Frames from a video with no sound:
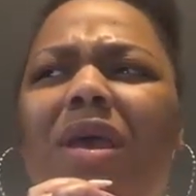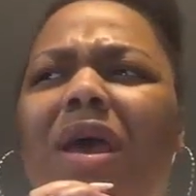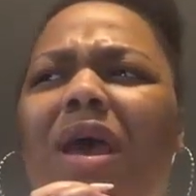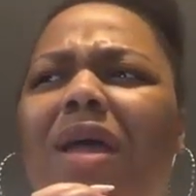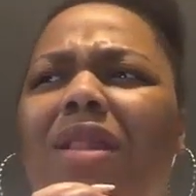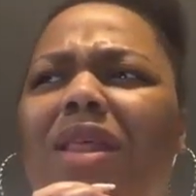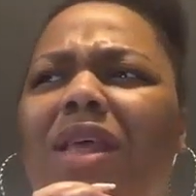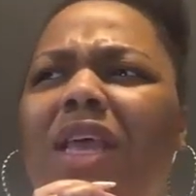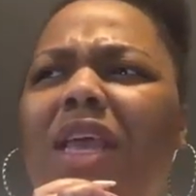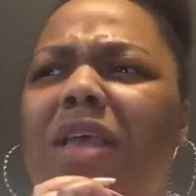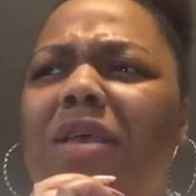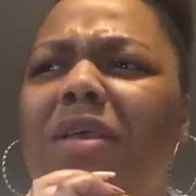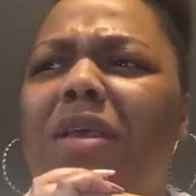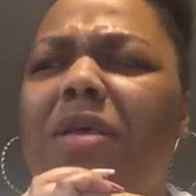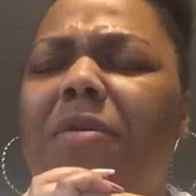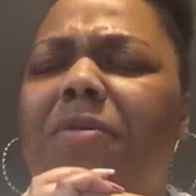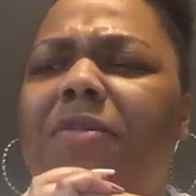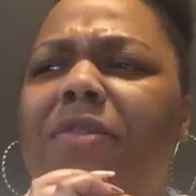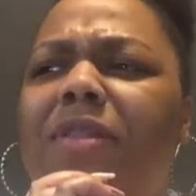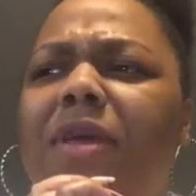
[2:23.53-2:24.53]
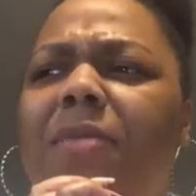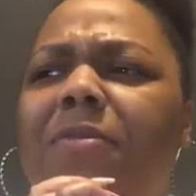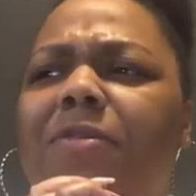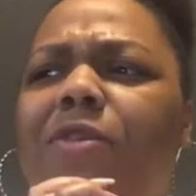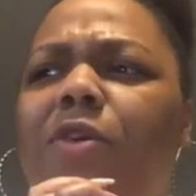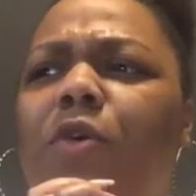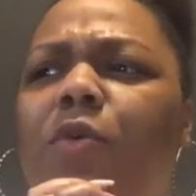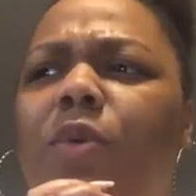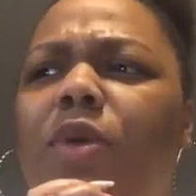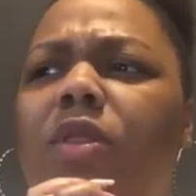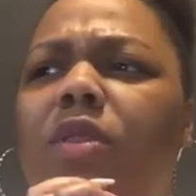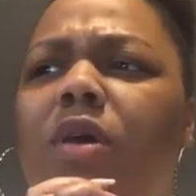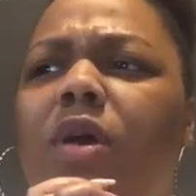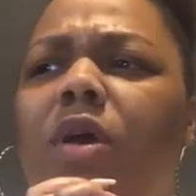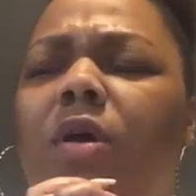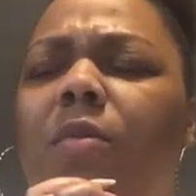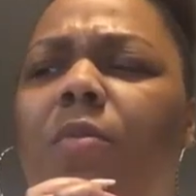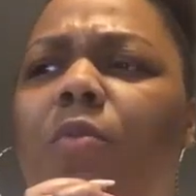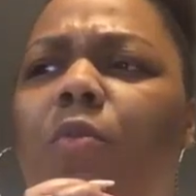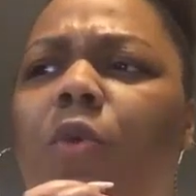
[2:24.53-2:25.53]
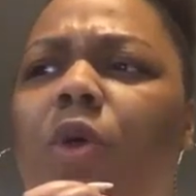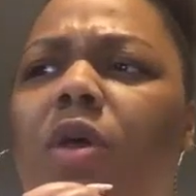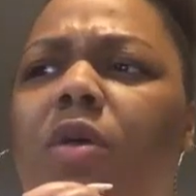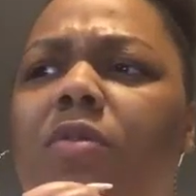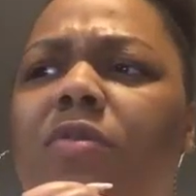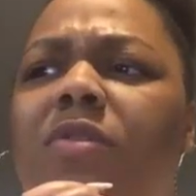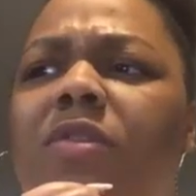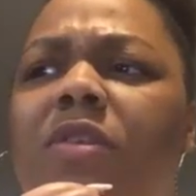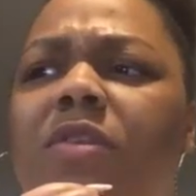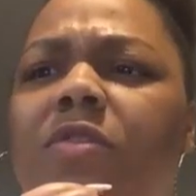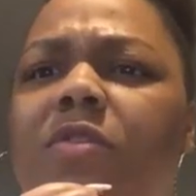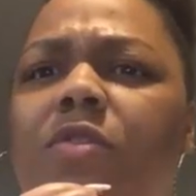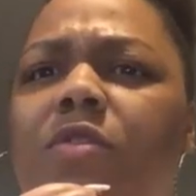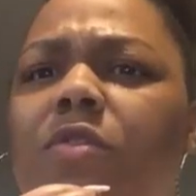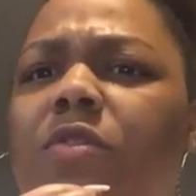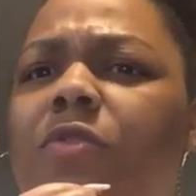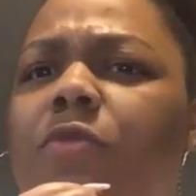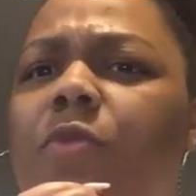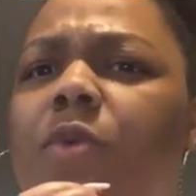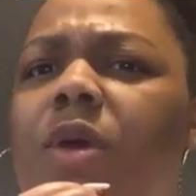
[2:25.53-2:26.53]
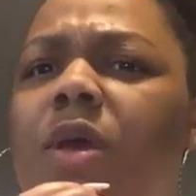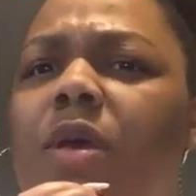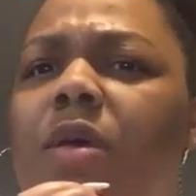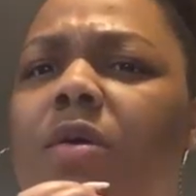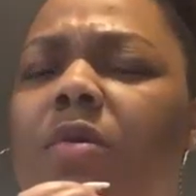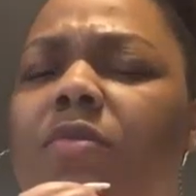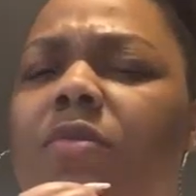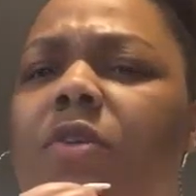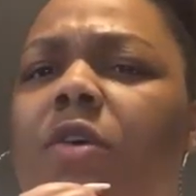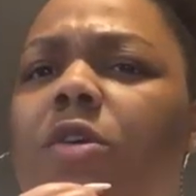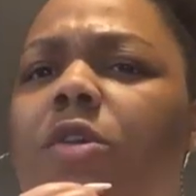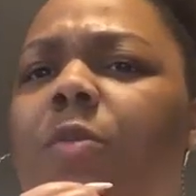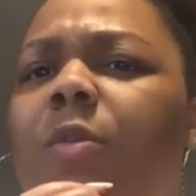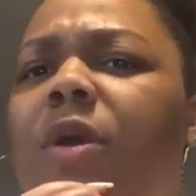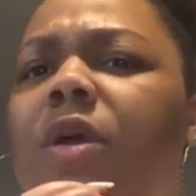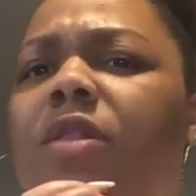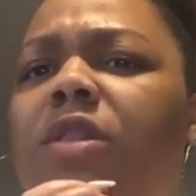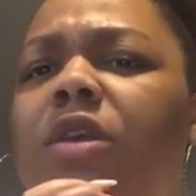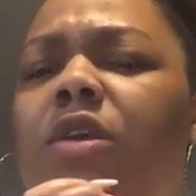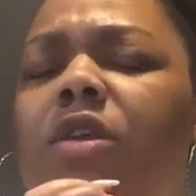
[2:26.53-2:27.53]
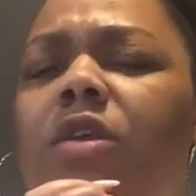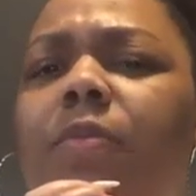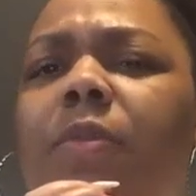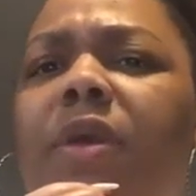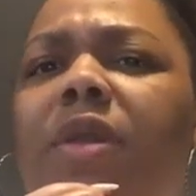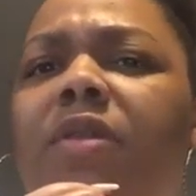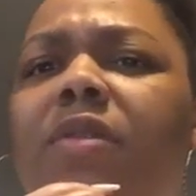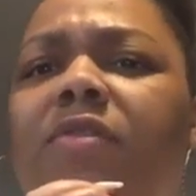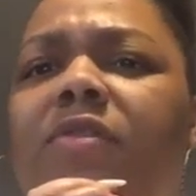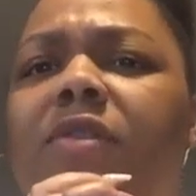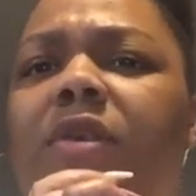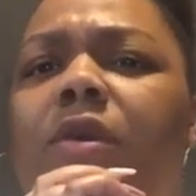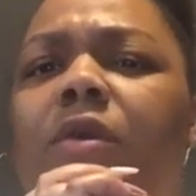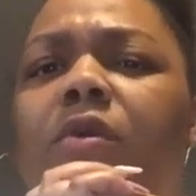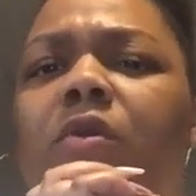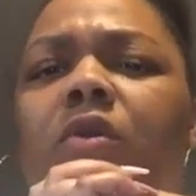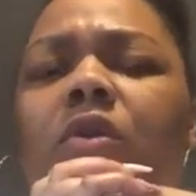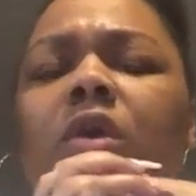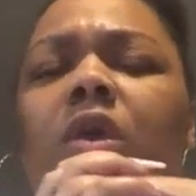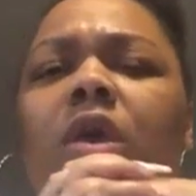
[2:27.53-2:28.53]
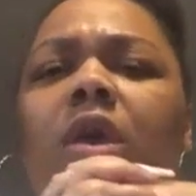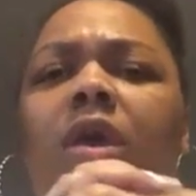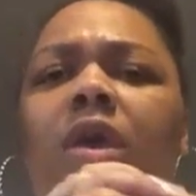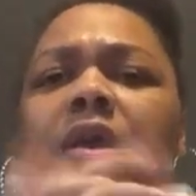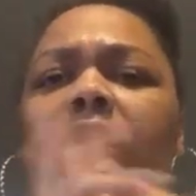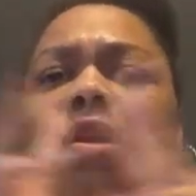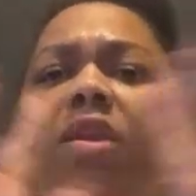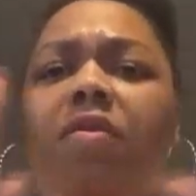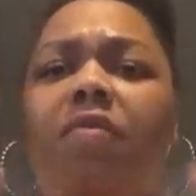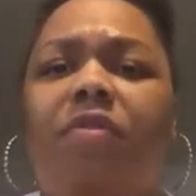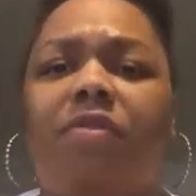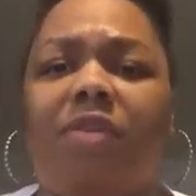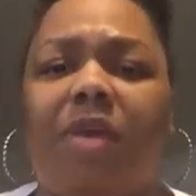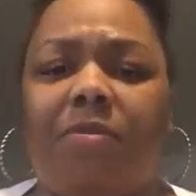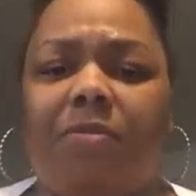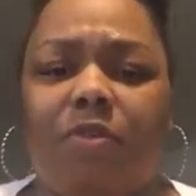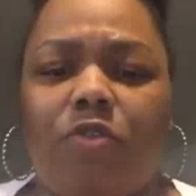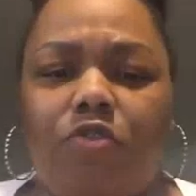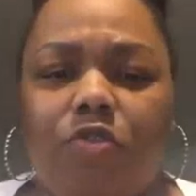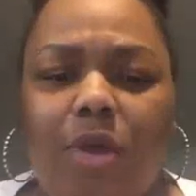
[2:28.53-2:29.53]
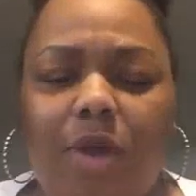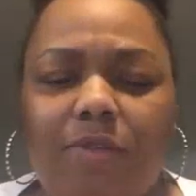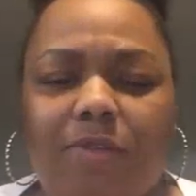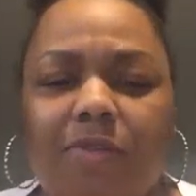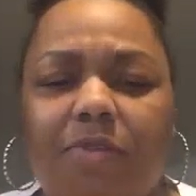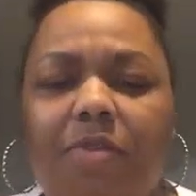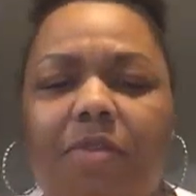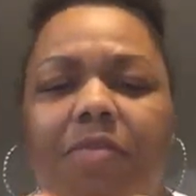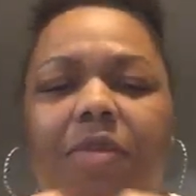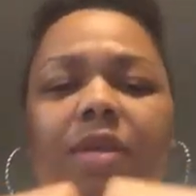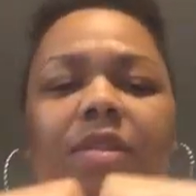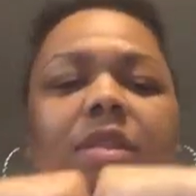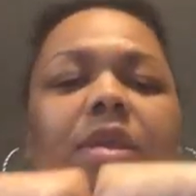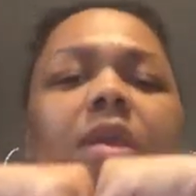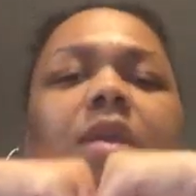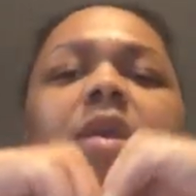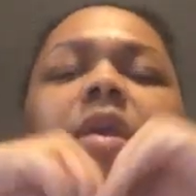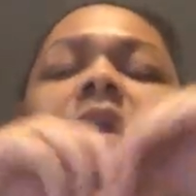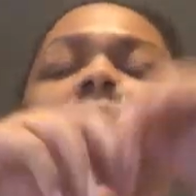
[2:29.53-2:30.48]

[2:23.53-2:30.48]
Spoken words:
I think he was on the episode with Will's sister as well, talking about their dependency on different types of drugs and stuff like that.